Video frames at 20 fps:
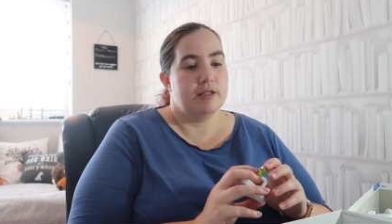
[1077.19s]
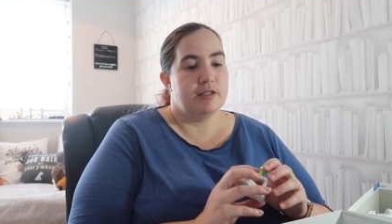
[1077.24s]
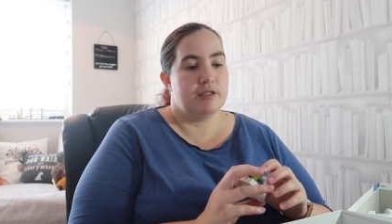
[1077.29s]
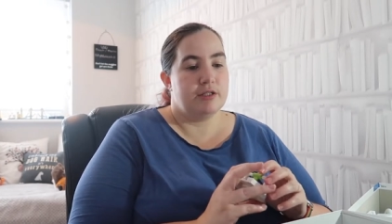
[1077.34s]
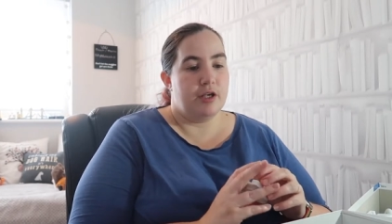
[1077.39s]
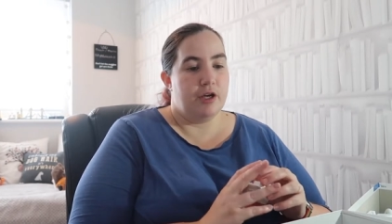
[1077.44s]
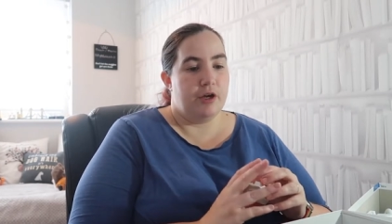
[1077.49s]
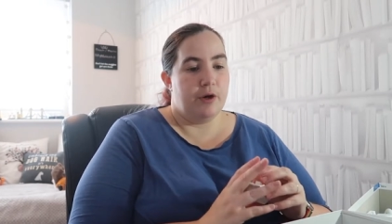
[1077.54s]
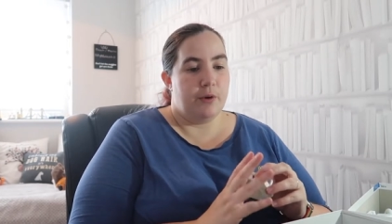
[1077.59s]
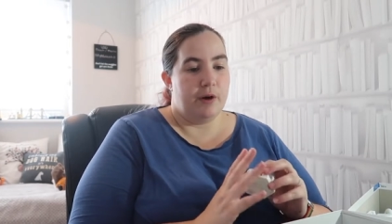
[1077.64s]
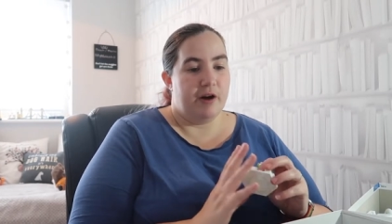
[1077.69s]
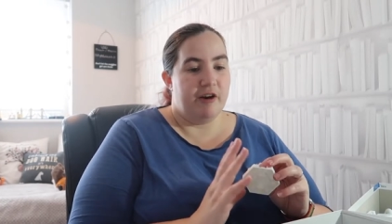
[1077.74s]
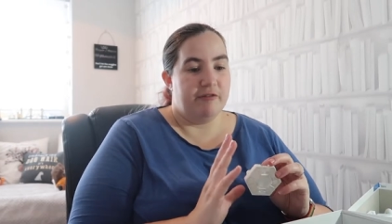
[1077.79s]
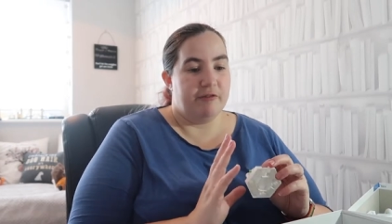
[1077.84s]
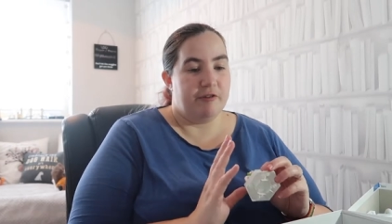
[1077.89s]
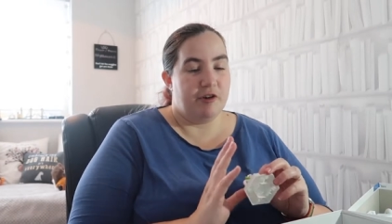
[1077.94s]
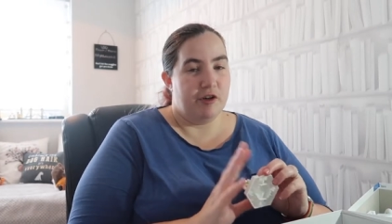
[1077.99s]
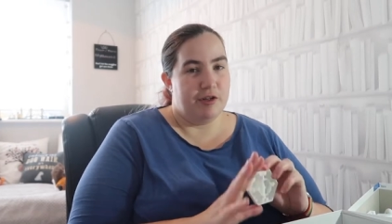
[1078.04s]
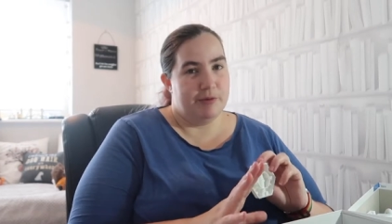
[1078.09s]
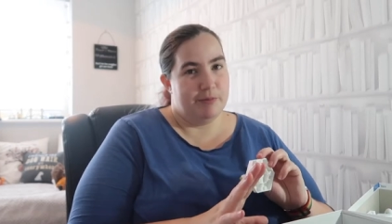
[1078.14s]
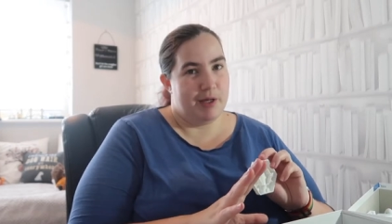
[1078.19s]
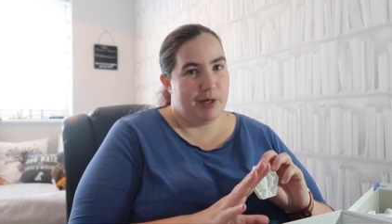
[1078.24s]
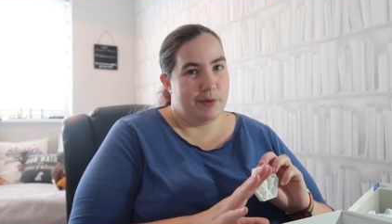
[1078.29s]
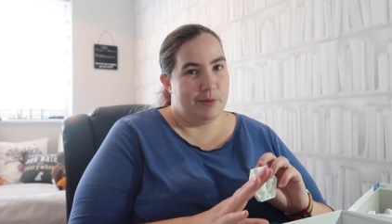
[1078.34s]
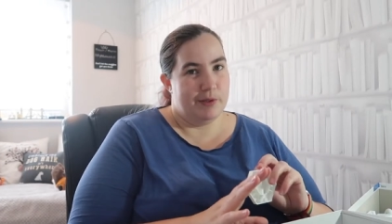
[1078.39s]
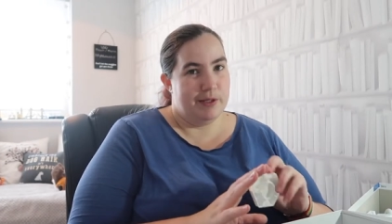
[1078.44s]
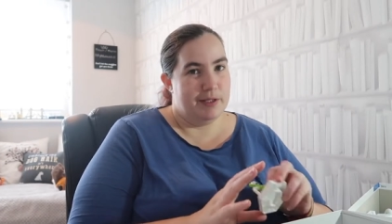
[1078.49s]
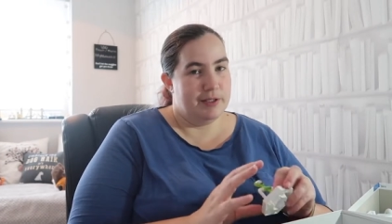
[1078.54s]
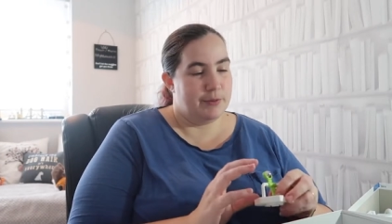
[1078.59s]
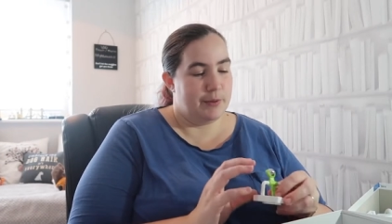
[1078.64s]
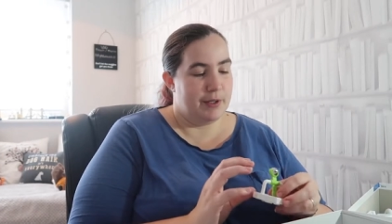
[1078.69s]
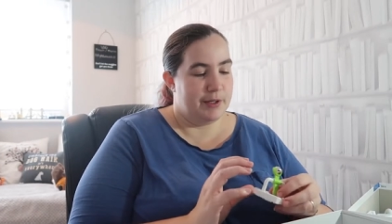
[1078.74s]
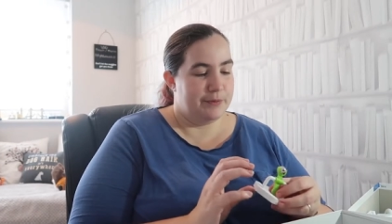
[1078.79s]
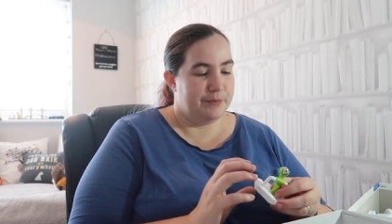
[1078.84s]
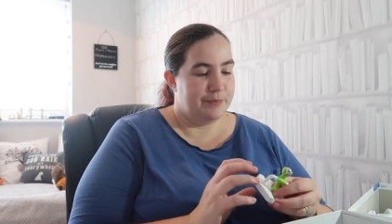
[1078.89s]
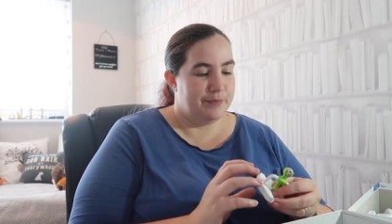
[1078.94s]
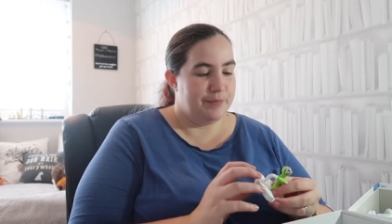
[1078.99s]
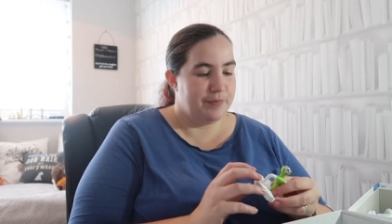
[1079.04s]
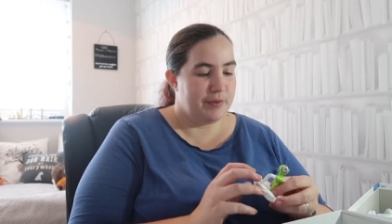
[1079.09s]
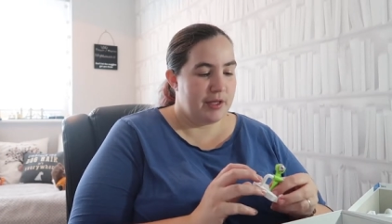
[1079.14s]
so I've gotten that one as well